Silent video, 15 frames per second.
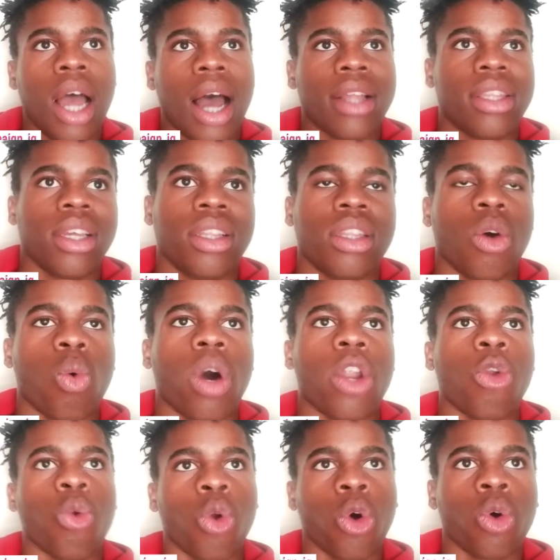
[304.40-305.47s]
I think the
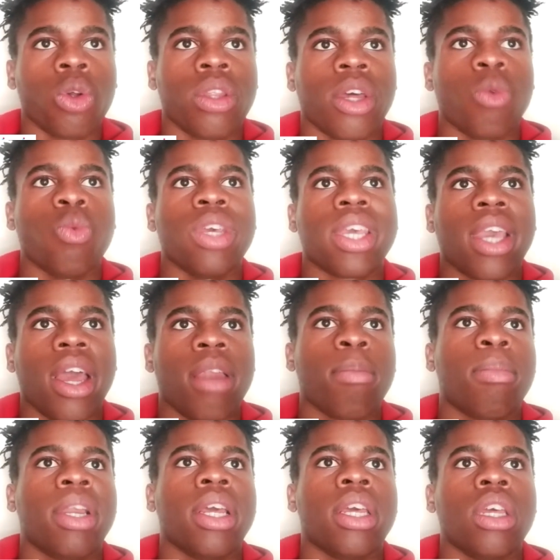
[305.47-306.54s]
one role that we can
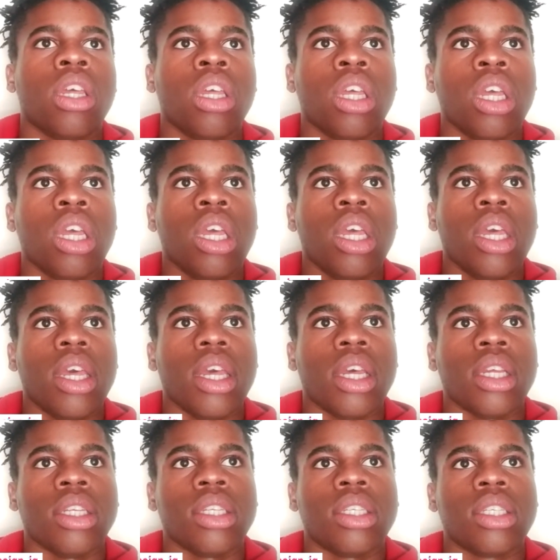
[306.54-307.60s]
play
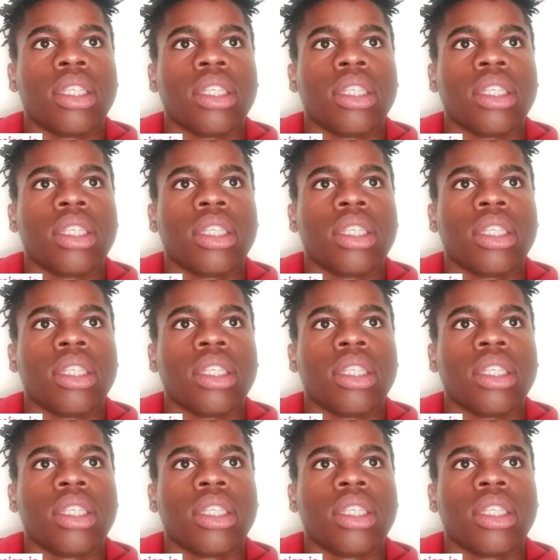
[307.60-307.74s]
is